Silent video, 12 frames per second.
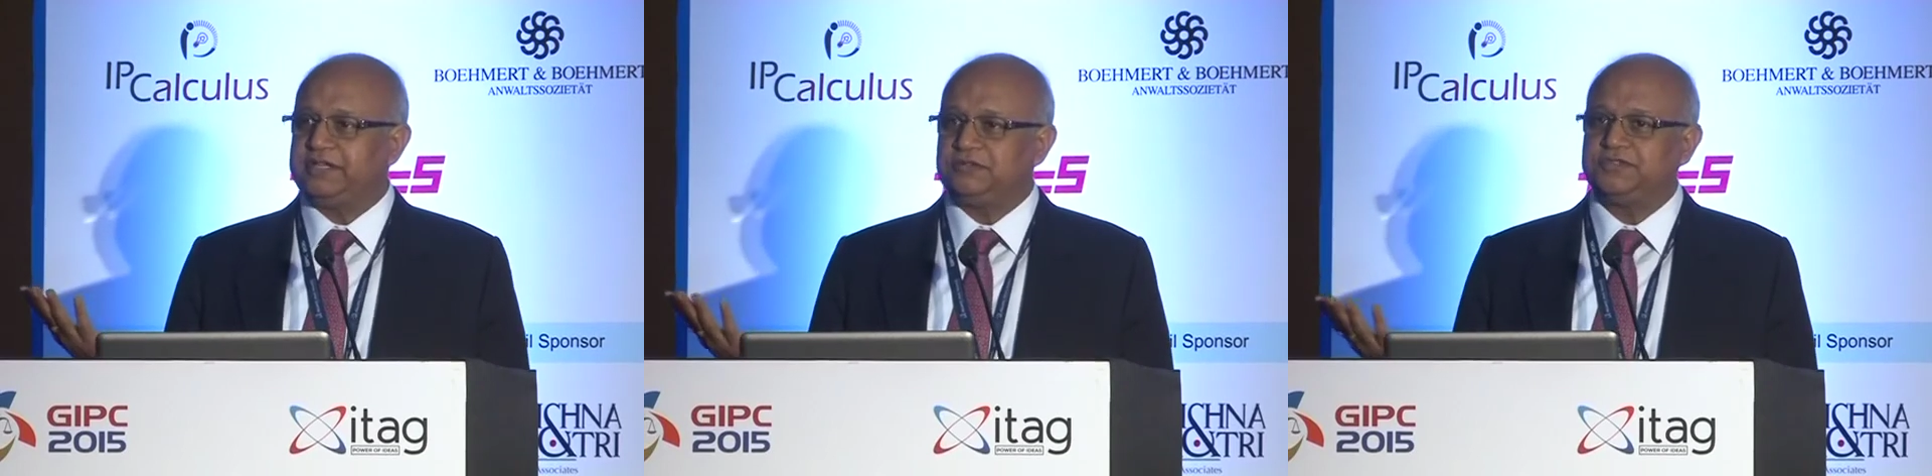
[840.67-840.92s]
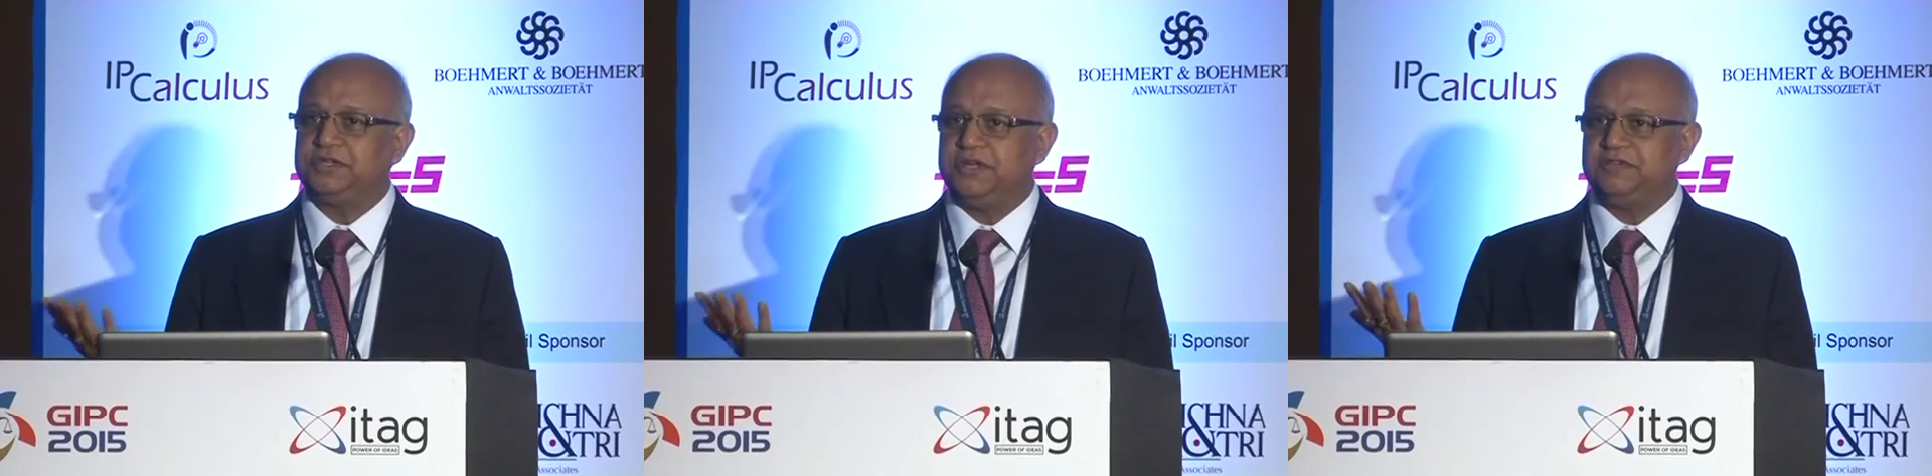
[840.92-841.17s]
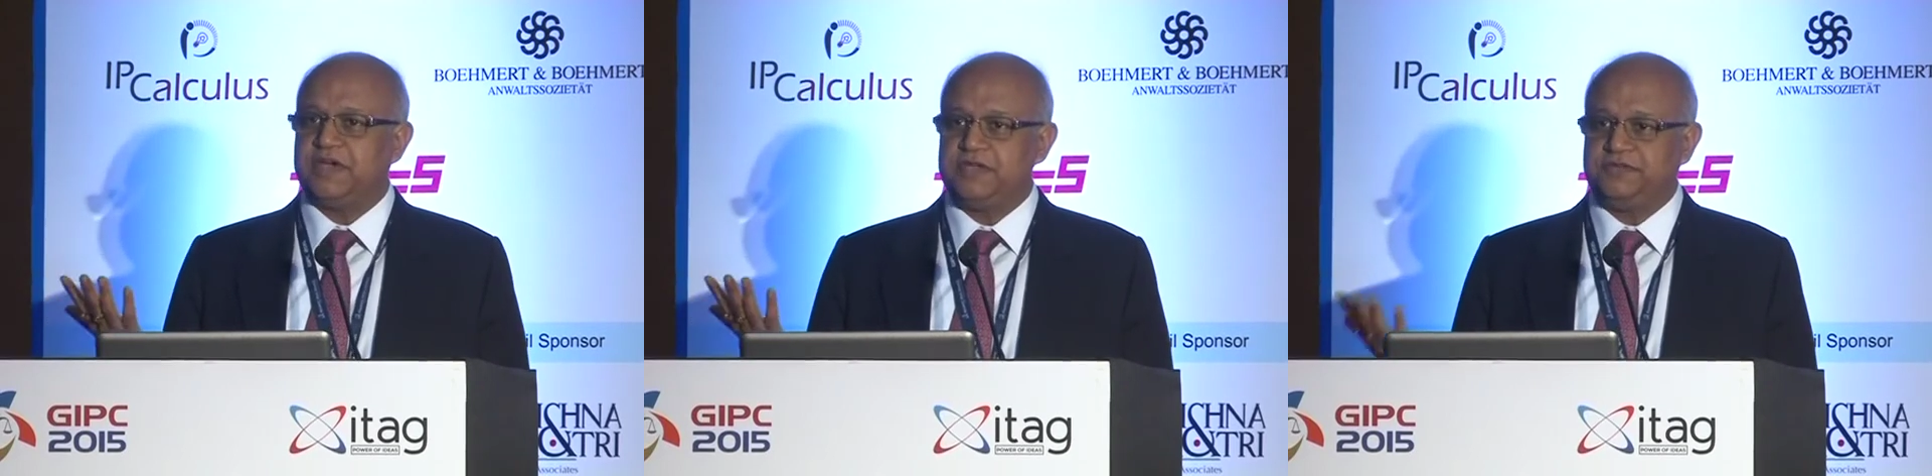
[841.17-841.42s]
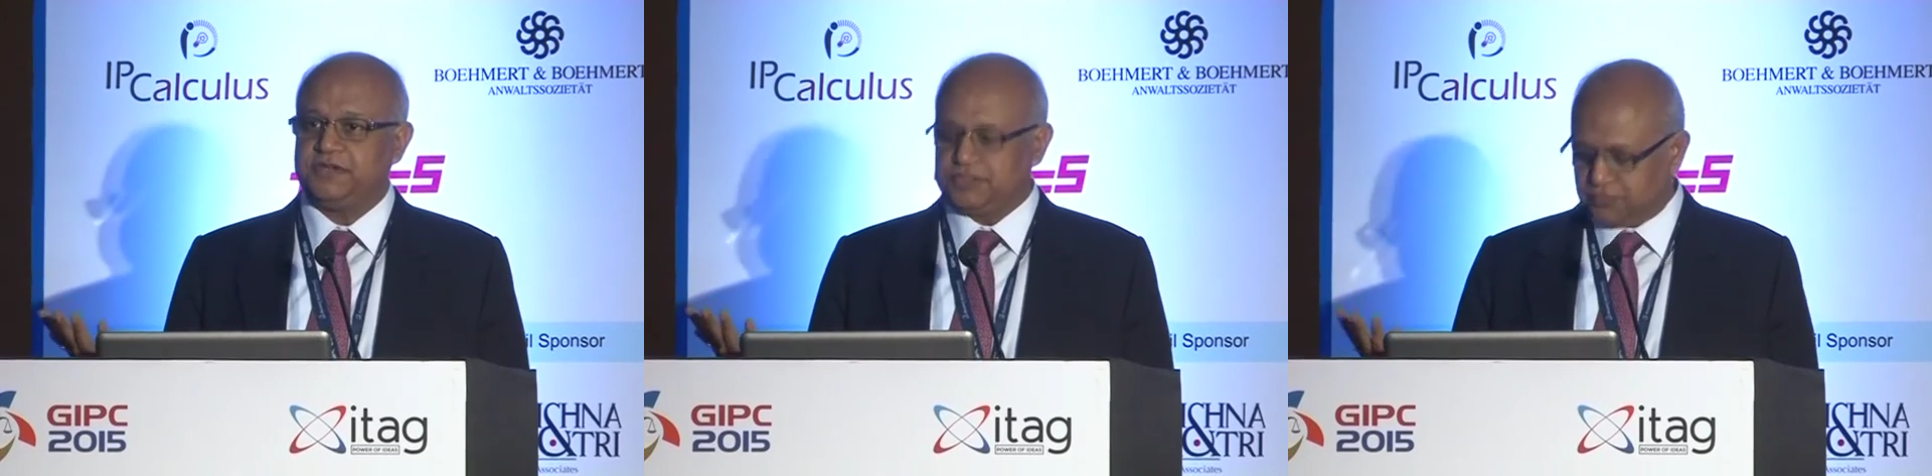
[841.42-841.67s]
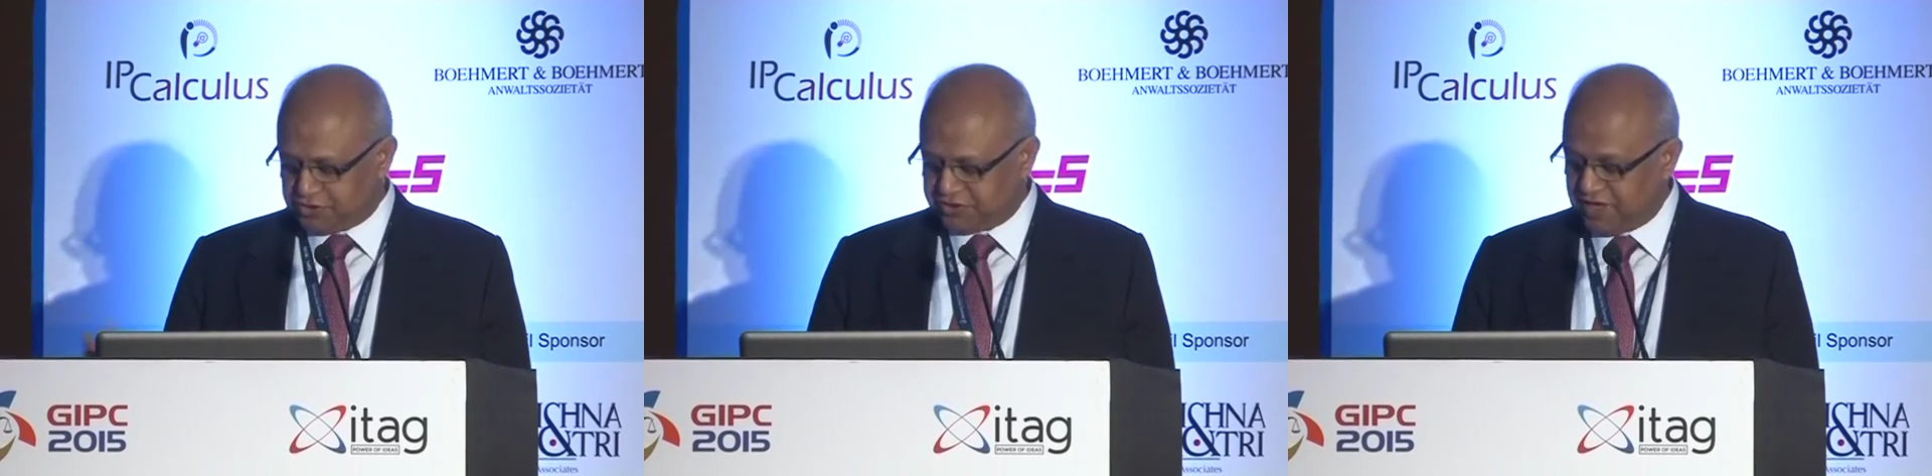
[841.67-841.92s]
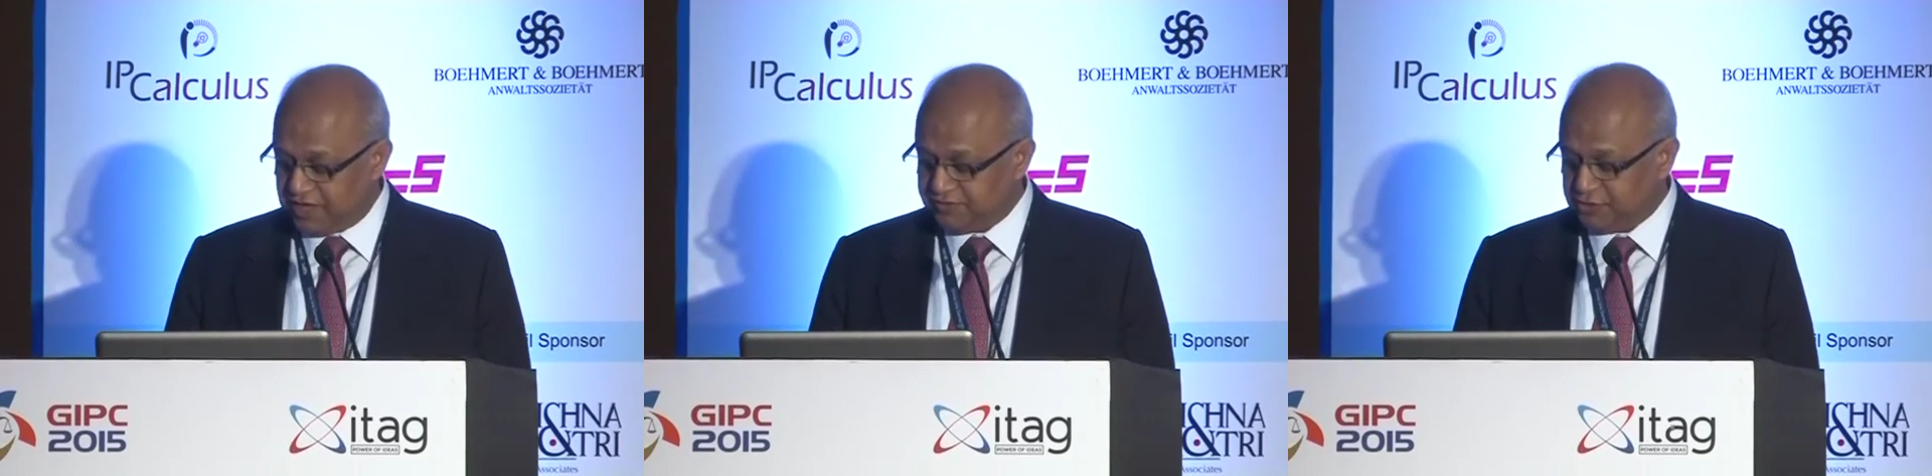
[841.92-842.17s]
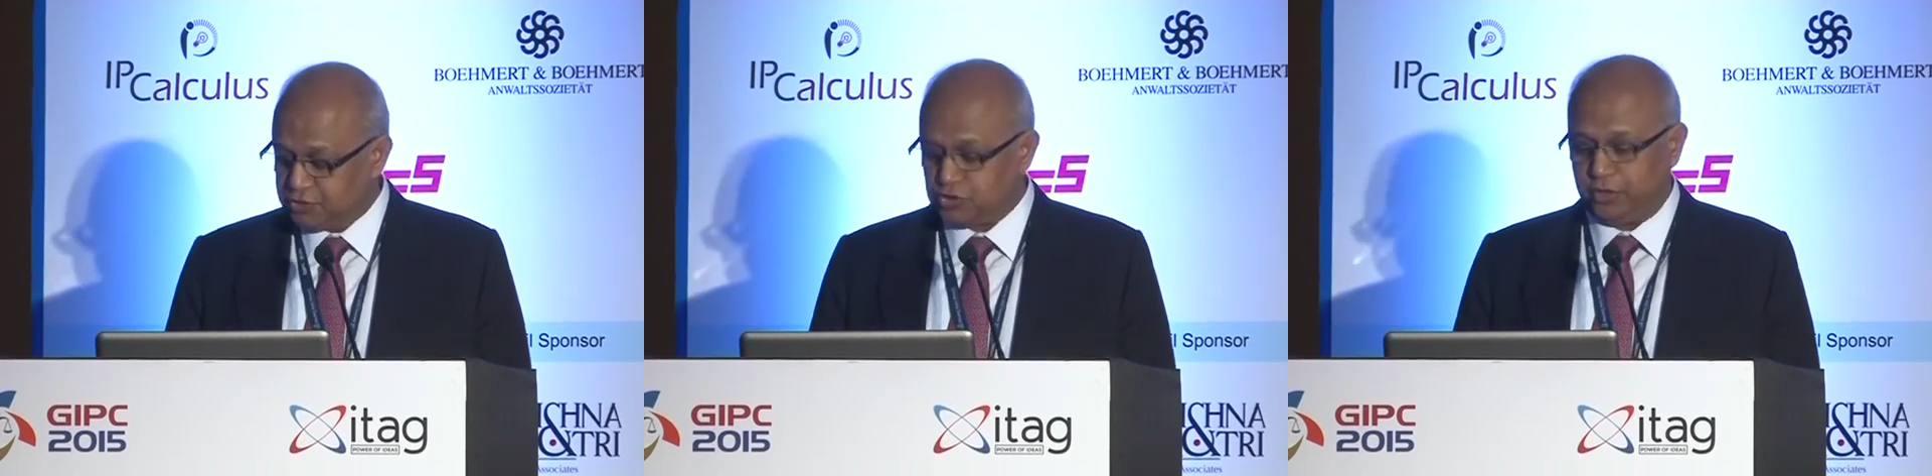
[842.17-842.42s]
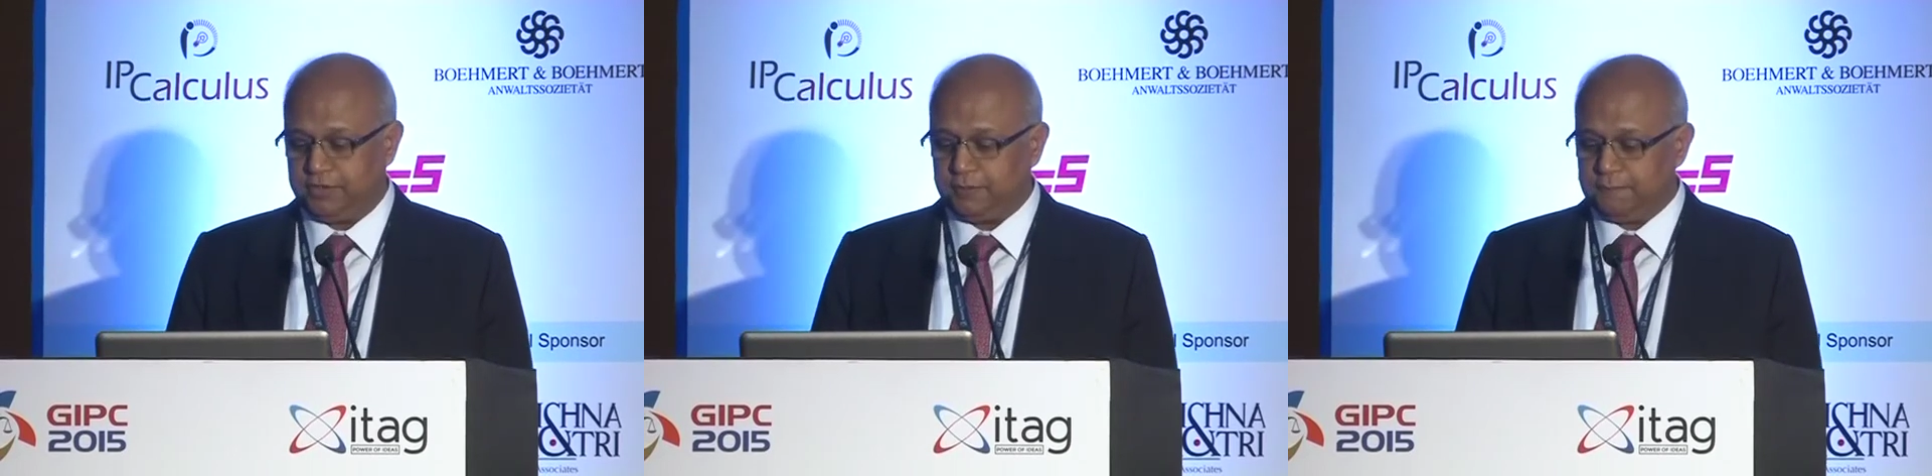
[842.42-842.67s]
of 35 years which they have
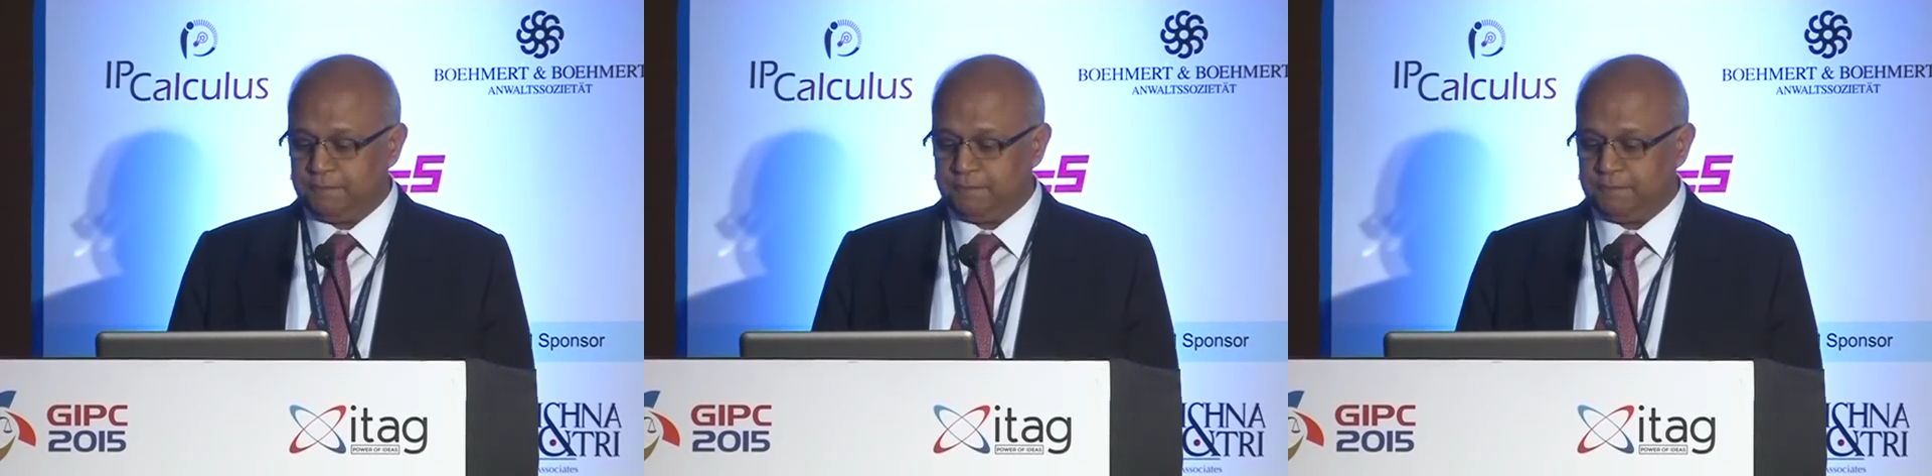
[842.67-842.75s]
enjoyed.